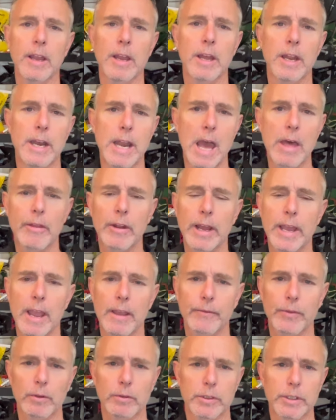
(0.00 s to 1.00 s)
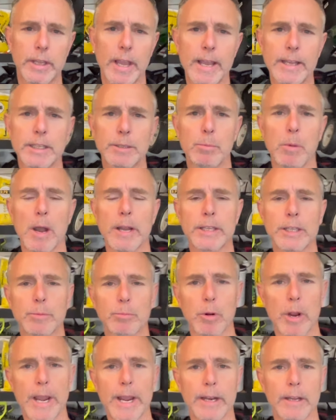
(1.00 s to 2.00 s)
Now that I have those test spots
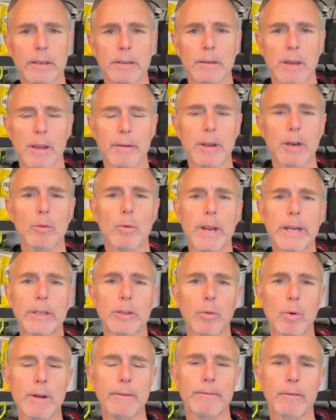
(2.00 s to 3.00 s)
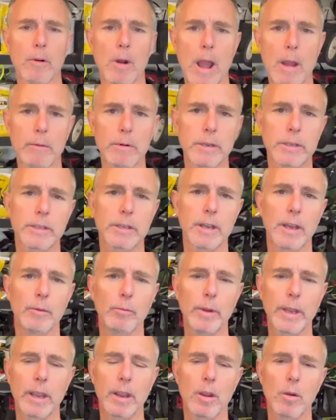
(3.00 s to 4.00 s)
sprayed, I'm gonna wait 24 hours and
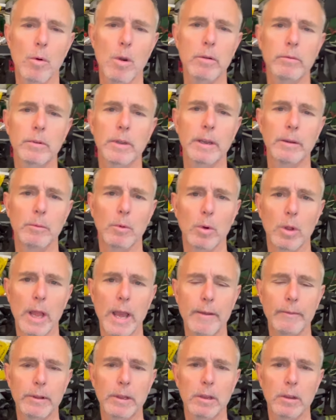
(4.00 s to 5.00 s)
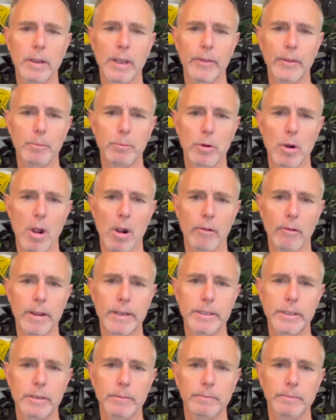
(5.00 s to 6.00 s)
we can go out and we'll have a look at the progress.